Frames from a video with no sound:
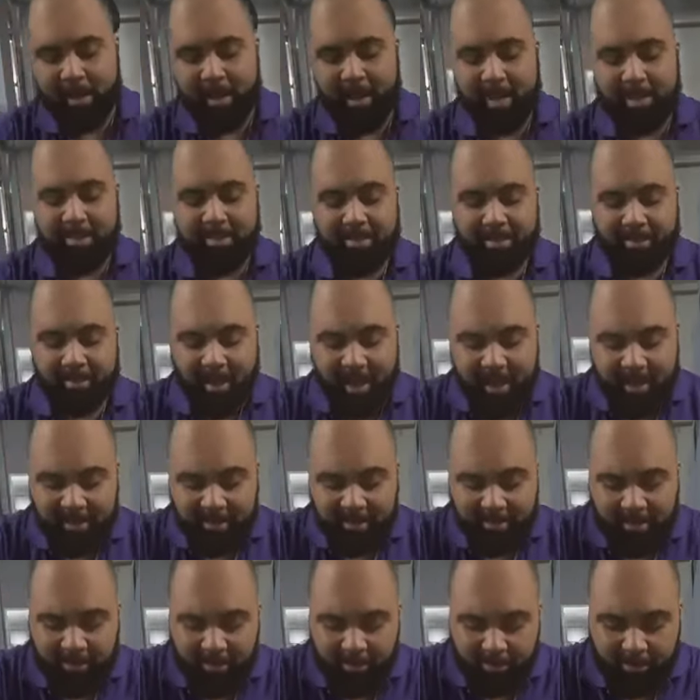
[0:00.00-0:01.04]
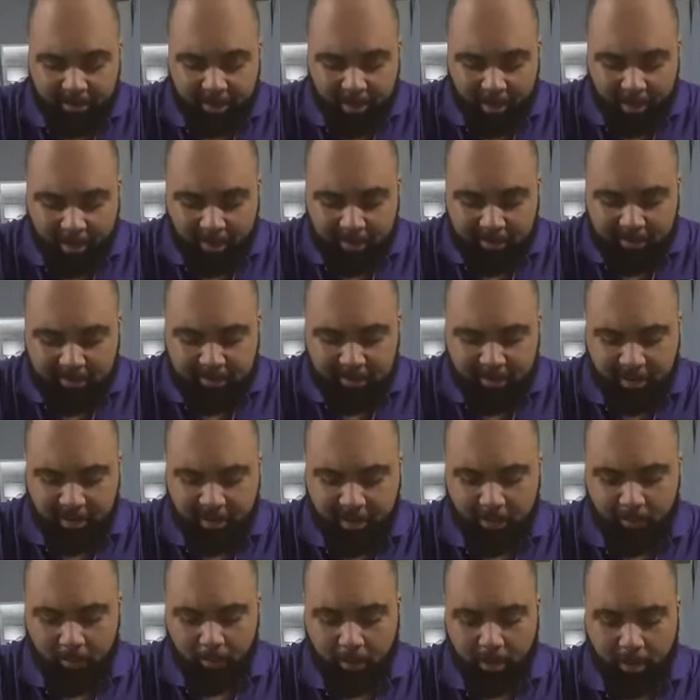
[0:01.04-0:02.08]
And then you're also
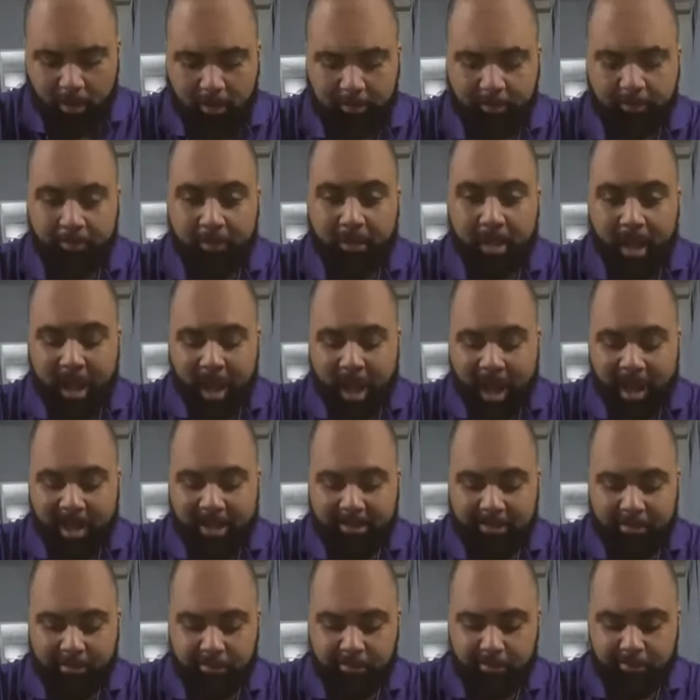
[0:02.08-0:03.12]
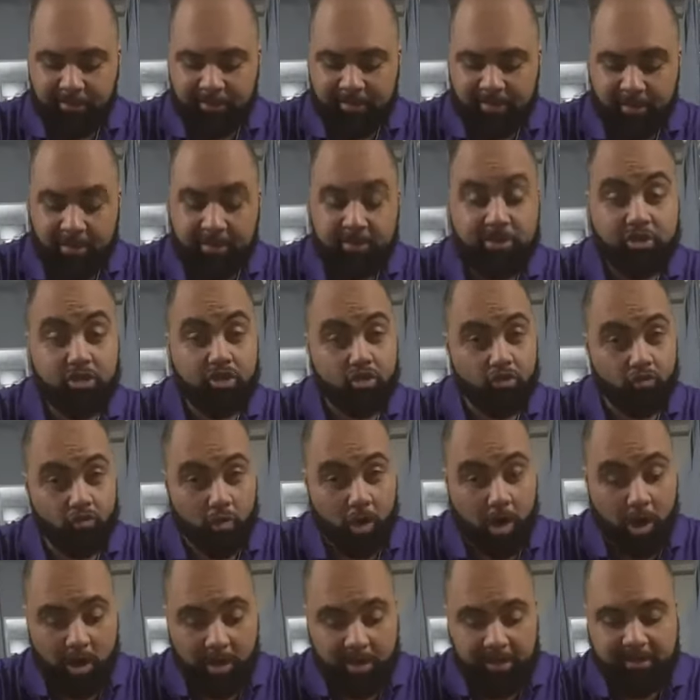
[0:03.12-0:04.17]
gonna want, I use
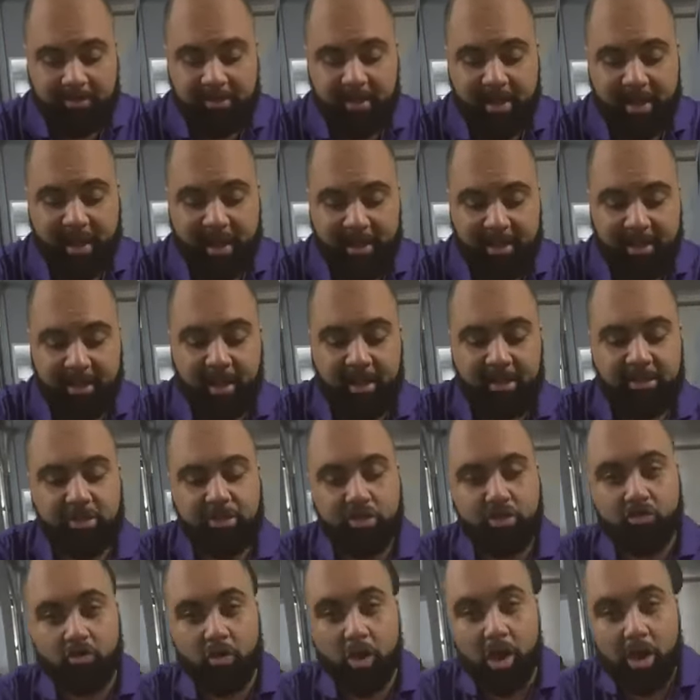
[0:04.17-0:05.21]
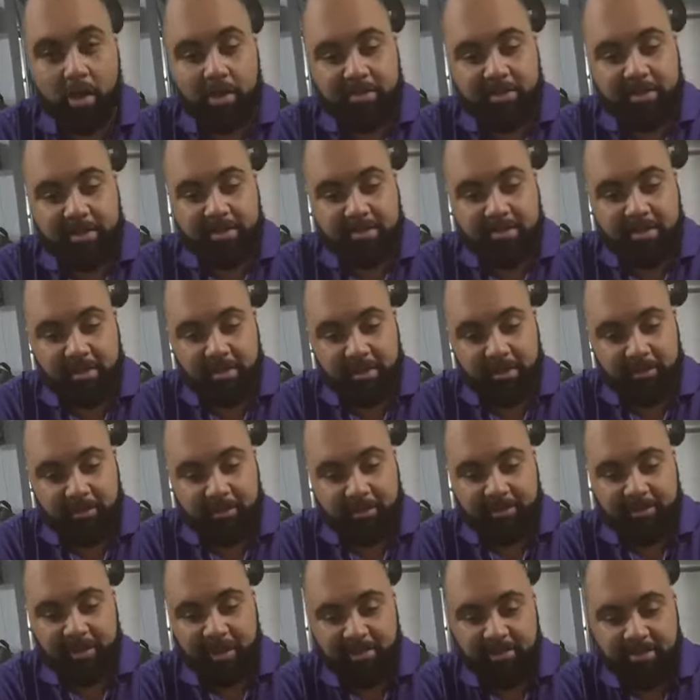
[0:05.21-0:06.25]
straws, and I cut straws into little
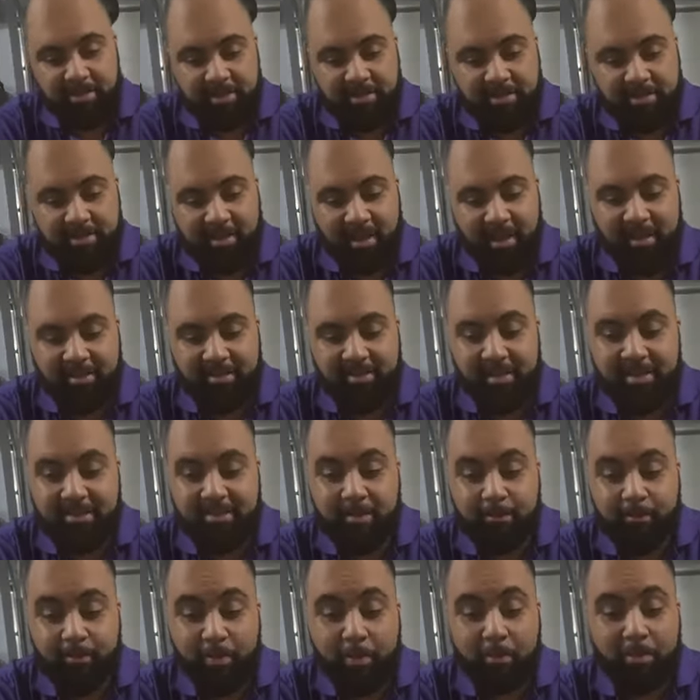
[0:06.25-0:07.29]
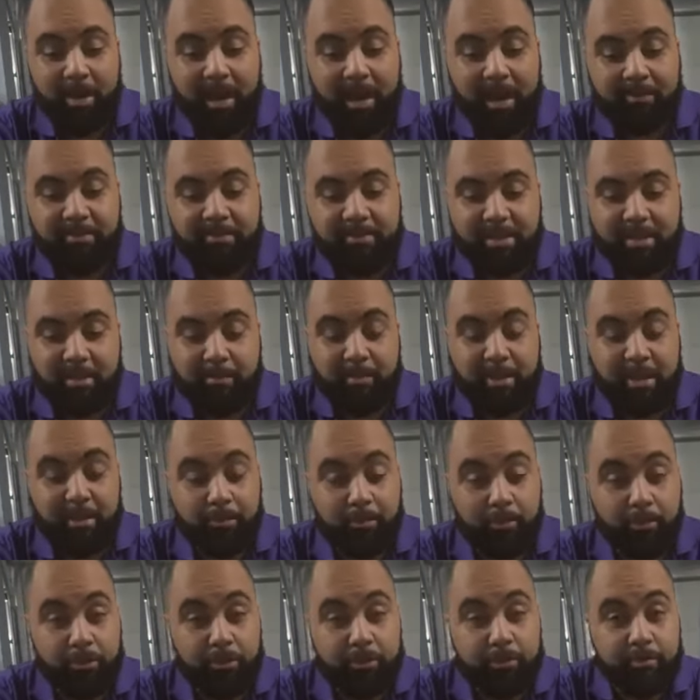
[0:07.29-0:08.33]
sections like this, but I've seen
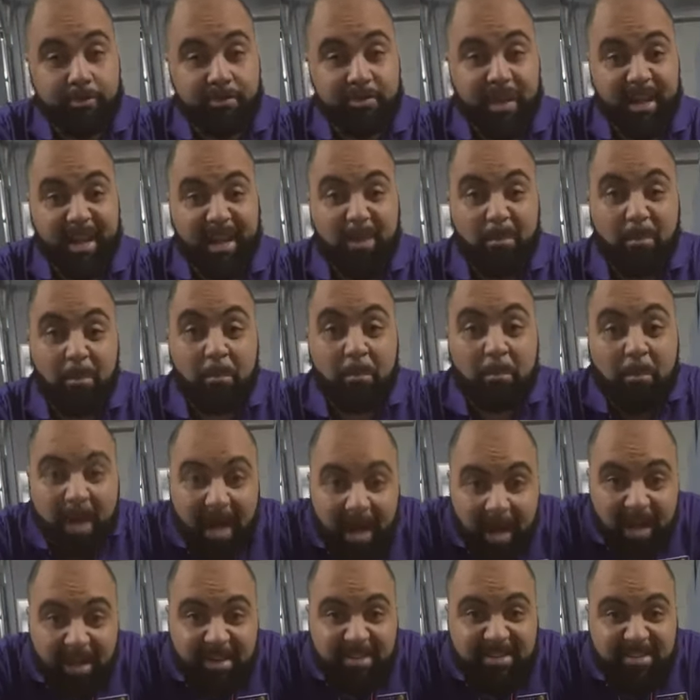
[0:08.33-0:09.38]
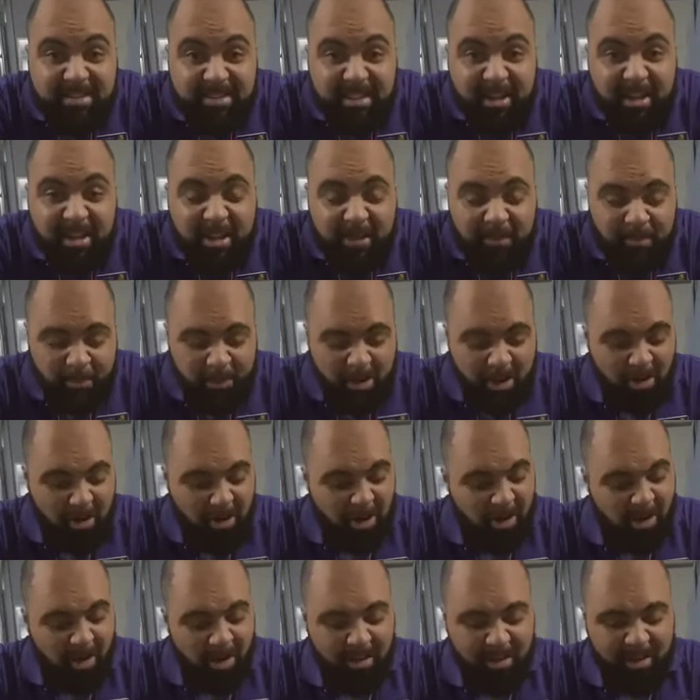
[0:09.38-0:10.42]
people use like pasta,
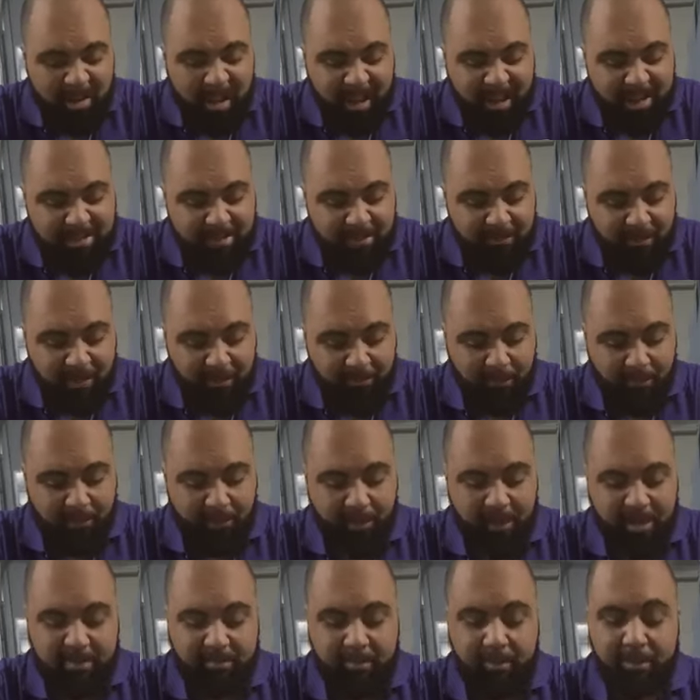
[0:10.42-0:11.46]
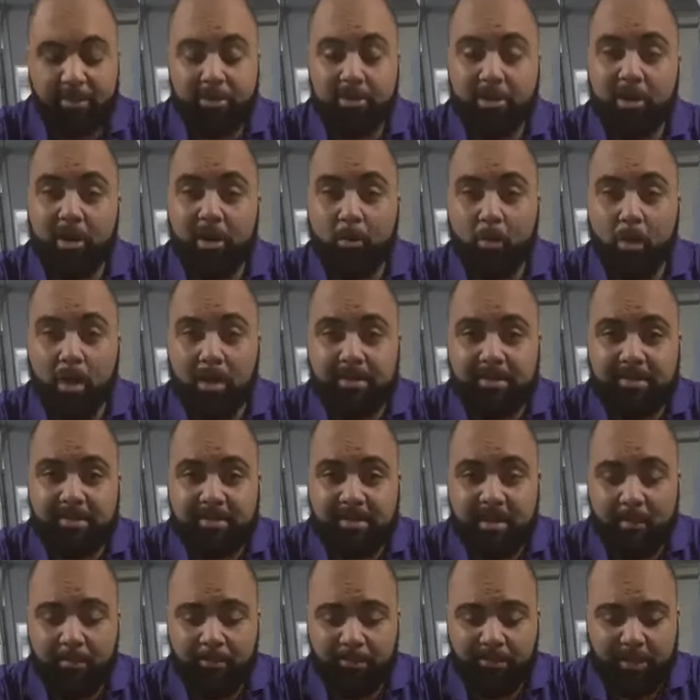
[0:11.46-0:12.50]
or all kinds of different things, but you're gonna want
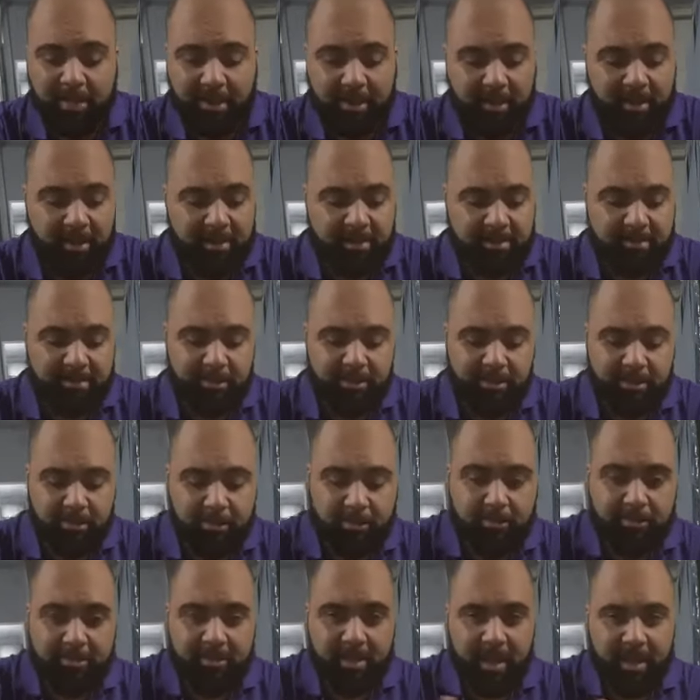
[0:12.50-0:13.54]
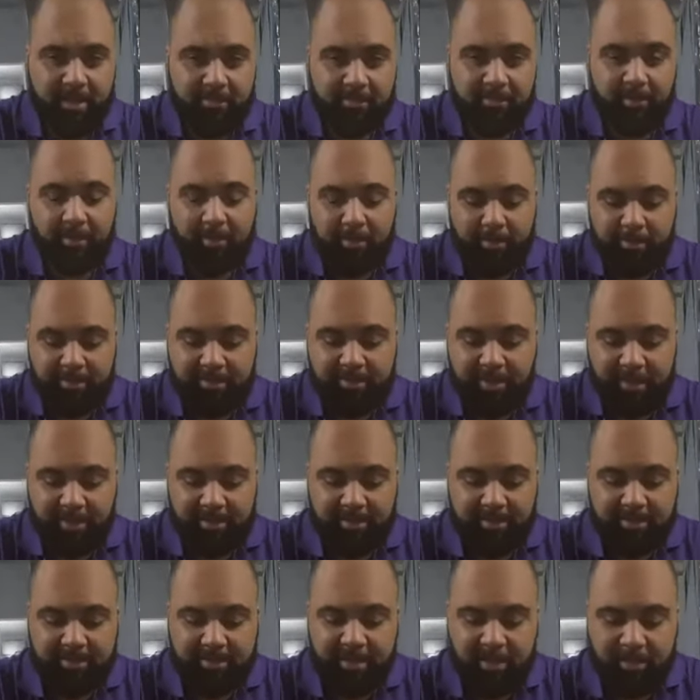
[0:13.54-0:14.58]
something to use as the little
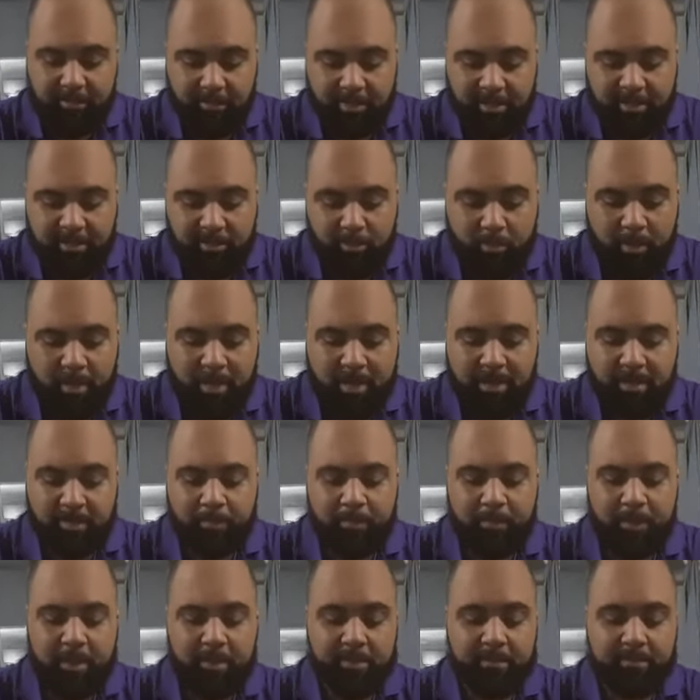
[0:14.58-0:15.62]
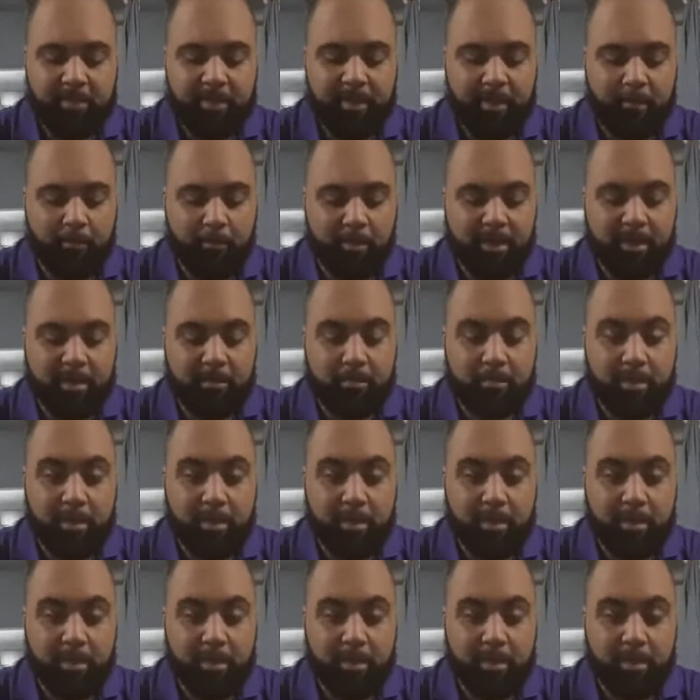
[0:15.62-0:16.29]
sections in between so that we can